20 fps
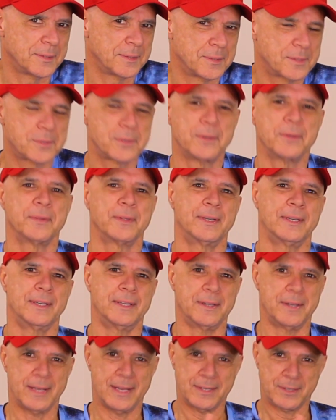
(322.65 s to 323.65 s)
or certainly
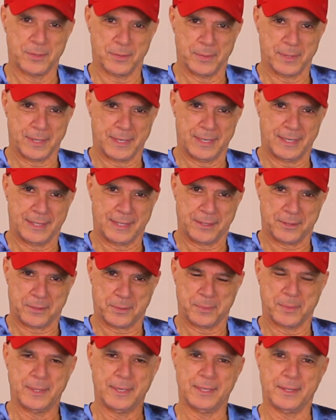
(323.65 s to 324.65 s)
as you're looking at the
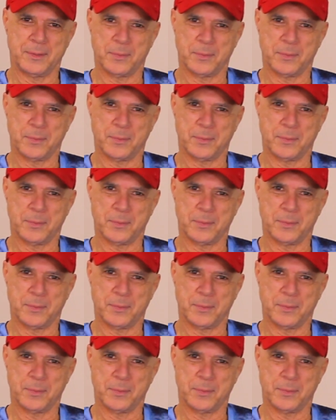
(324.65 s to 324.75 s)
screen,